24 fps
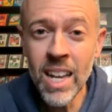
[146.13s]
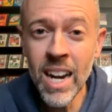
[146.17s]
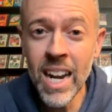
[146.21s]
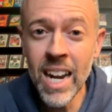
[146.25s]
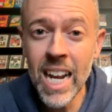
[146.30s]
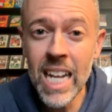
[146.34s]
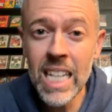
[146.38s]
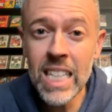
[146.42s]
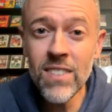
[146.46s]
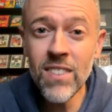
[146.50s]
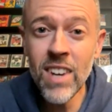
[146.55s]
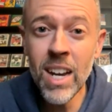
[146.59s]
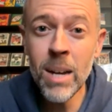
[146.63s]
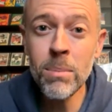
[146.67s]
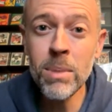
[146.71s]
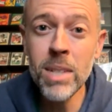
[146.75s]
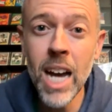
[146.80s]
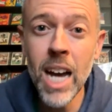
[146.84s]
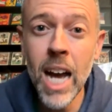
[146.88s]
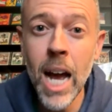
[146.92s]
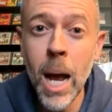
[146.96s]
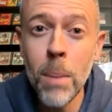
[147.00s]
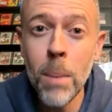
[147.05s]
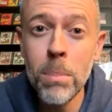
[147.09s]
And I guess if I'm
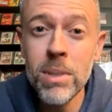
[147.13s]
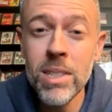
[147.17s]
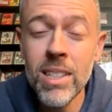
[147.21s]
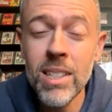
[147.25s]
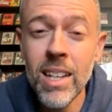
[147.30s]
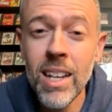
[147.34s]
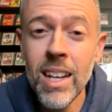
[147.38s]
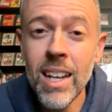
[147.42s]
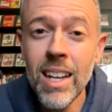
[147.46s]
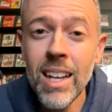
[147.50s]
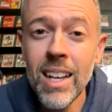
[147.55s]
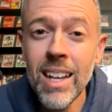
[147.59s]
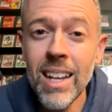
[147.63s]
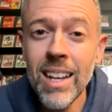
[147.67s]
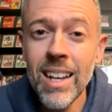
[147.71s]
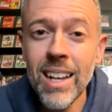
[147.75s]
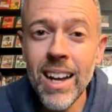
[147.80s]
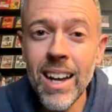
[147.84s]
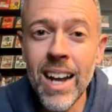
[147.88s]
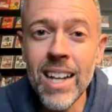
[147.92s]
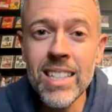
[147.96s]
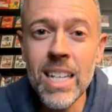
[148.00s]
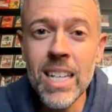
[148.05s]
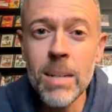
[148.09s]
Topps,
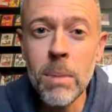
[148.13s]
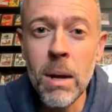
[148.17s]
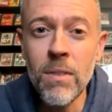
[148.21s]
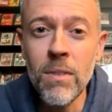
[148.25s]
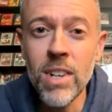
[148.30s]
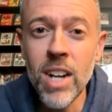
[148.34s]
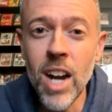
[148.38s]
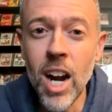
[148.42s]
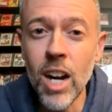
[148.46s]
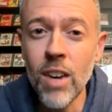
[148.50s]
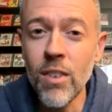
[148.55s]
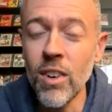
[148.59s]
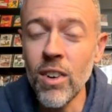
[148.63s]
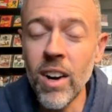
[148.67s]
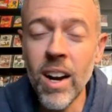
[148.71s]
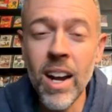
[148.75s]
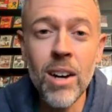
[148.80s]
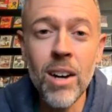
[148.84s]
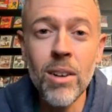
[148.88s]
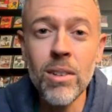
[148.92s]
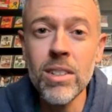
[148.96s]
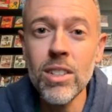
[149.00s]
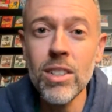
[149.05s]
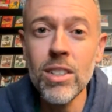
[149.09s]
I send my photographer
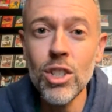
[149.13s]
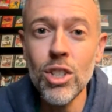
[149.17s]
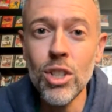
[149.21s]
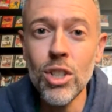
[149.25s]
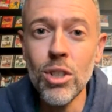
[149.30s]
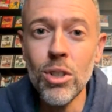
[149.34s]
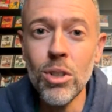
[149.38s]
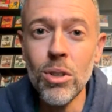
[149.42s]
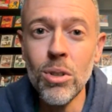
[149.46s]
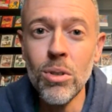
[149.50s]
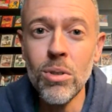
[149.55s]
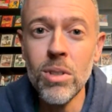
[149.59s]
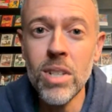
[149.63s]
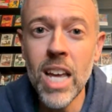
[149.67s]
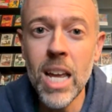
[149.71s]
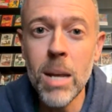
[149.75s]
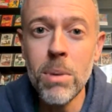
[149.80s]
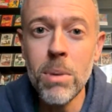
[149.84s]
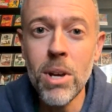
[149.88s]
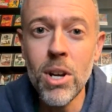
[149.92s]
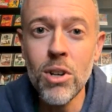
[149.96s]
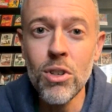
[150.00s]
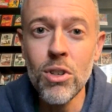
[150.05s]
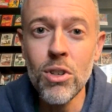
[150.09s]
out to
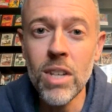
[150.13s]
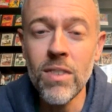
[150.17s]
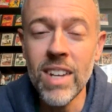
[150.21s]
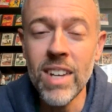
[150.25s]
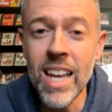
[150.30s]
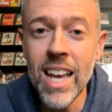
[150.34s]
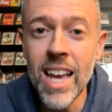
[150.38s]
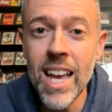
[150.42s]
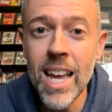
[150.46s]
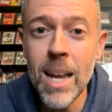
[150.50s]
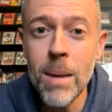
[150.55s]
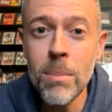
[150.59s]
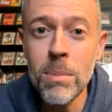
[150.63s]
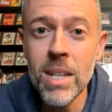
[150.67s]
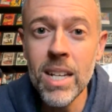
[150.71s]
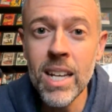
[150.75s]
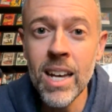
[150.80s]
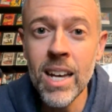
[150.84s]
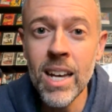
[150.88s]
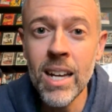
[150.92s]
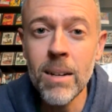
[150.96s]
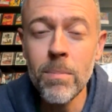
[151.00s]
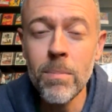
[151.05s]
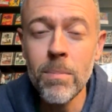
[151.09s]
take pictures of a game to
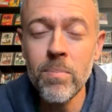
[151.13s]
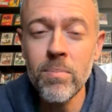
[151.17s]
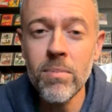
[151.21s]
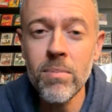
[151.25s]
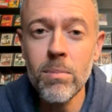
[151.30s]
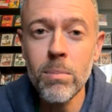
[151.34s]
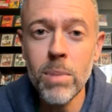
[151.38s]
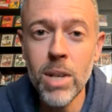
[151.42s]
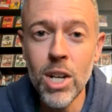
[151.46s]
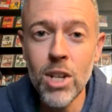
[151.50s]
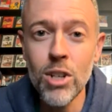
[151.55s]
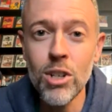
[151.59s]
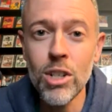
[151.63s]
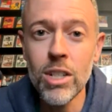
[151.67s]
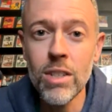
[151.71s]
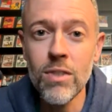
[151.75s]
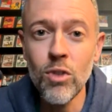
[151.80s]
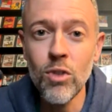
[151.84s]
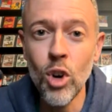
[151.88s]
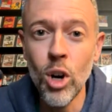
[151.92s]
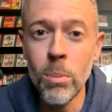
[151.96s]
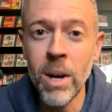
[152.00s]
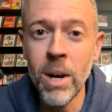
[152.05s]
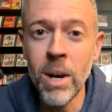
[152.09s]
get pictures
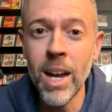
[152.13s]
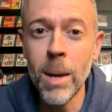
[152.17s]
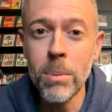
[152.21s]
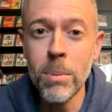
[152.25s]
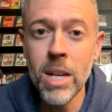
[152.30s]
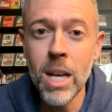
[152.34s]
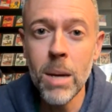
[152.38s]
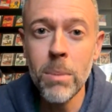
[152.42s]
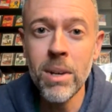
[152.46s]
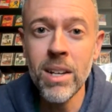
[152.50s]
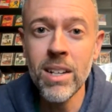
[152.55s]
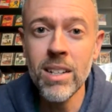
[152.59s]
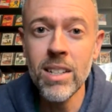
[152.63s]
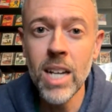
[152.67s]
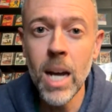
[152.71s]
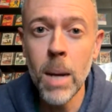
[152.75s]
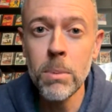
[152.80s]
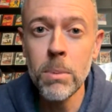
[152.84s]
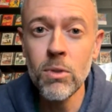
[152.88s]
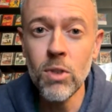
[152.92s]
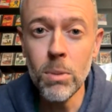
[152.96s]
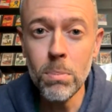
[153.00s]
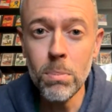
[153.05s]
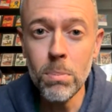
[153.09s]
for my upcoming
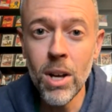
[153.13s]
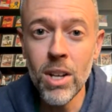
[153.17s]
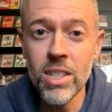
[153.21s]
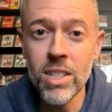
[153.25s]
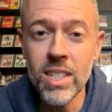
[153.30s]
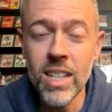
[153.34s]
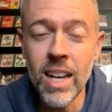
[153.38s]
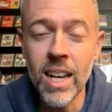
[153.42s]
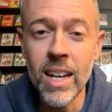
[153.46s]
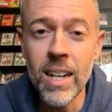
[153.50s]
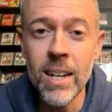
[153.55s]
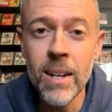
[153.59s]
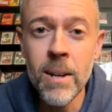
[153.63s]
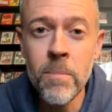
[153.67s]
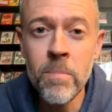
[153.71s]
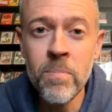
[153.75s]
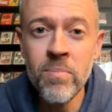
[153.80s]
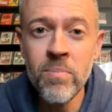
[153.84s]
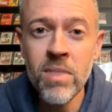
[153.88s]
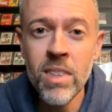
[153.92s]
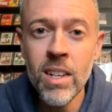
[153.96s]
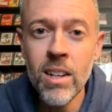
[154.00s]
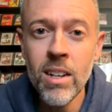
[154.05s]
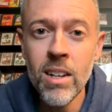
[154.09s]
Topps football set,
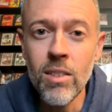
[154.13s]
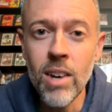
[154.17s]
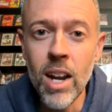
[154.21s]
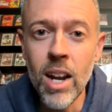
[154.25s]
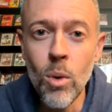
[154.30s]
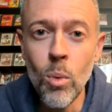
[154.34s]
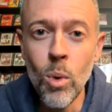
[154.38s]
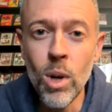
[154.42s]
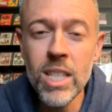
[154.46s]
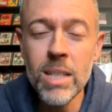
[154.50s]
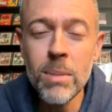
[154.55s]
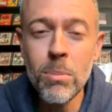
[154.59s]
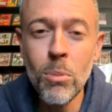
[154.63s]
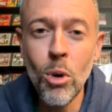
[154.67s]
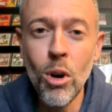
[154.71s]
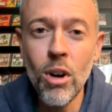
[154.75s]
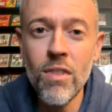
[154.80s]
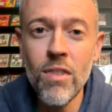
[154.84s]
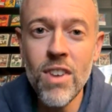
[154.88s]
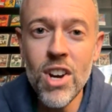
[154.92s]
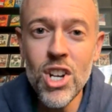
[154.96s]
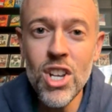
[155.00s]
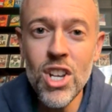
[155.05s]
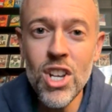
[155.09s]
right? What's
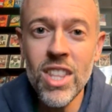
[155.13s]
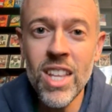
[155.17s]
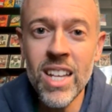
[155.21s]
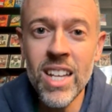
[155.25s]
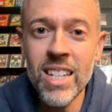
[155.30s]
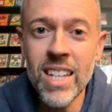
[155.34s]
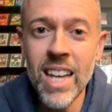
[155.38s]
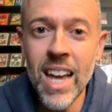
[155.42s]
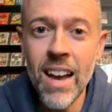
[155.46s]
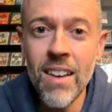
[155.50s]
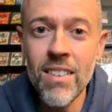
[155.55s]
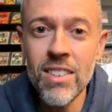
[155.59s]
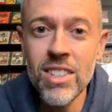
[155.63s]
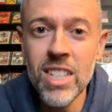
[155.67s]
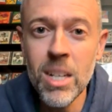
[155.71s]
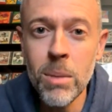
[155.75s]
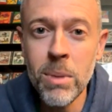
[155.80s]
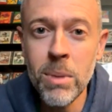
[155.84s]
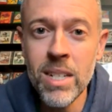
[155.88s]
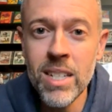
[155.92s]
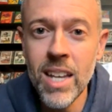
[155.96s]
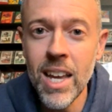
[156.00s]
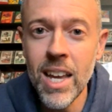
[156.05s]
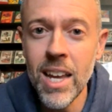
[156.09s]
more efficient than to have
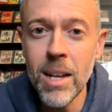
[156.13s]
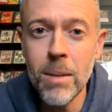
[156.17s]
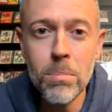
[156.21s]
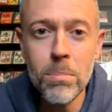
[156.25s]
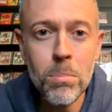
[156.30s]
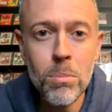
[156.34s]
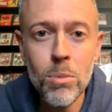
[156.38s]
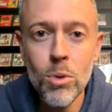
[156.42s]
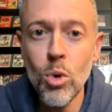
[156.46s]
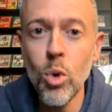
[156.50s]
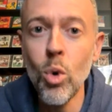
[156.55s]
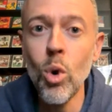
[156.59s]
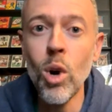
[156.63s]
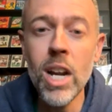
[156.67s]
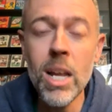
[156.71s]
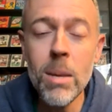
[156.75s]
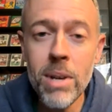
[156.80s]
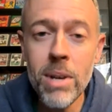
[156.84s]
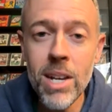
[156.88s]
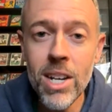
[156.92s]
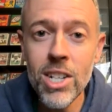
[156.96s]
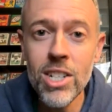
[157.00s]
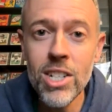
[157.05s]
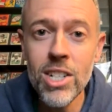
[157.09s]
someone take
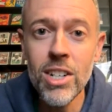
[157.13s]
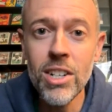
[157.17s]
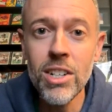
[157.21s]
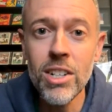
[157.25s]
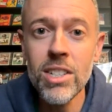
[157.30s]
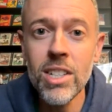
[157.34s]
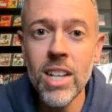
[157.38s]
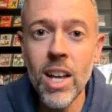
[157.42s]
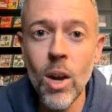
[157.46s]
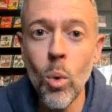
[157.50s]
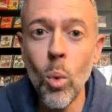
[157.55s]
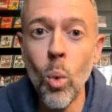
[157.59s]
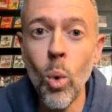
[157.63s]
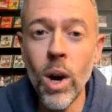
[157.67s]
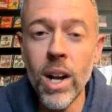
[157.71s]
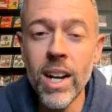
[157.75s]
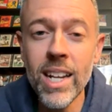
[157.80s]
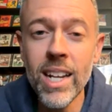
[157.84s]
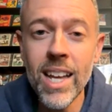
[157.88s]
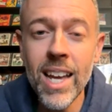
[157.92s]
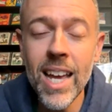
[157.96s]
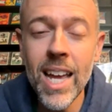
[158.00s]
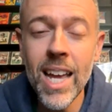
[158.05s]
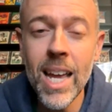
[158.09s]
20 pictures at
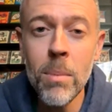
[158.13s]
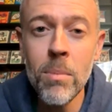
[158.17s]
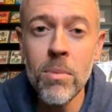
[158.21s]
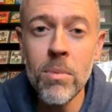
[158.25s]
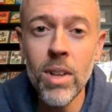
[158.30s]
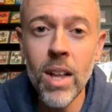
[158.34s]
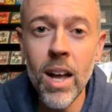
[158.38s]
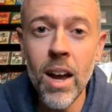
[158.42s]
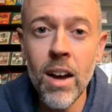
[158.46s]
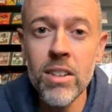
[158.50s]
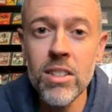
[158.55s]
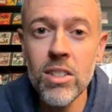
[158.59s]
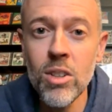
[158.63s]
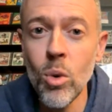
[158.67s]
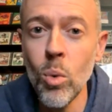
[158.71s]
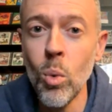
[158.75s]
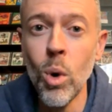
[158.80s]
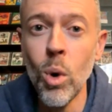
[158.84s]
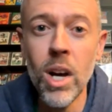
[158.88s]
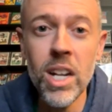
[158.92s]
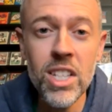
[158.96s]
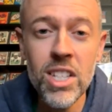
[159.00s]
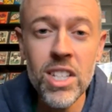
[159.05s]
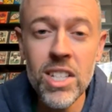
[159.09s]
one game, fly out to
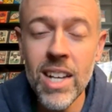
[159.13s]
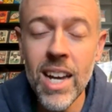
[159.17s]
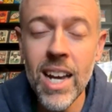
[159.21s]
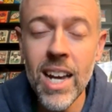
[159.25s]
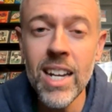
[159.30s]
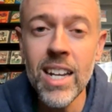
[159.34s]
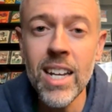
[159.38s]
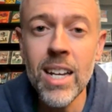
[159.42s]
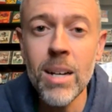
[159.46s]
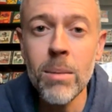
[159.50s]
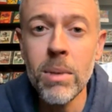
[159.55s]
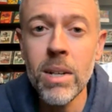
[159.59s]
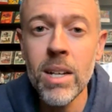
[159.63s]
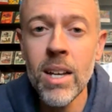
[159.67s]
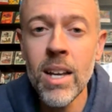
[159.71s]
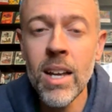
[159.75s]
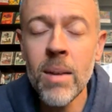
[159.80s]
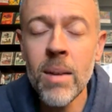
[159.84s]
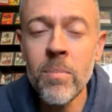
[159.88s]
one stadium,